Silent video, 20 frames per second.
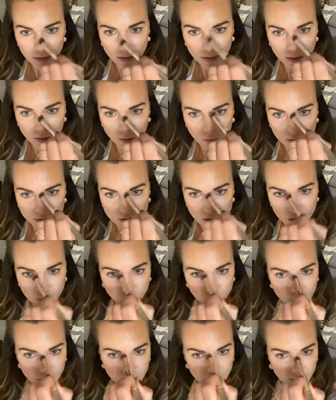what's on
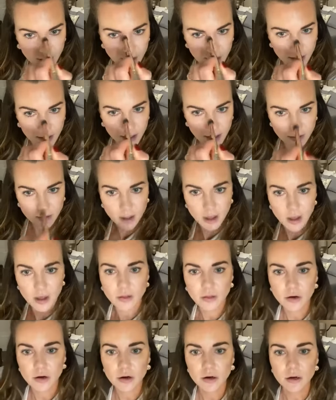one end and the
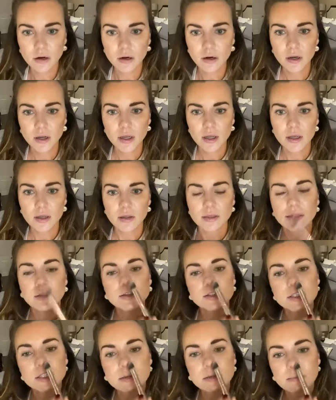other,
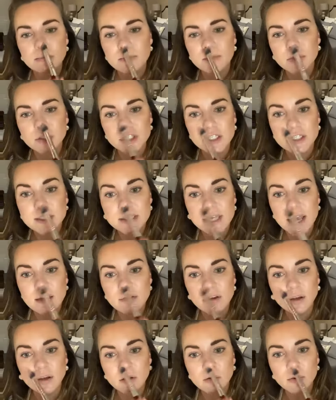she's
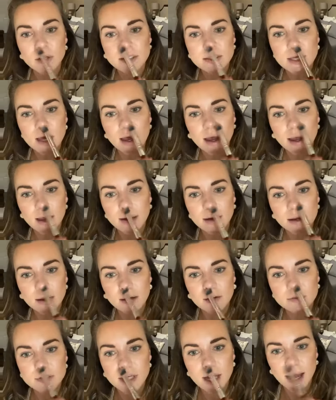saving you a ton
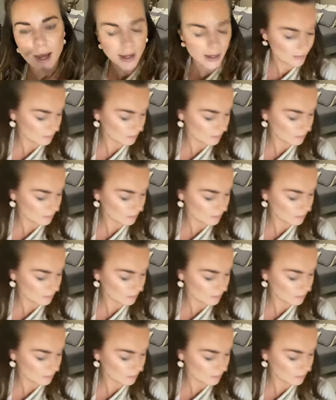of time.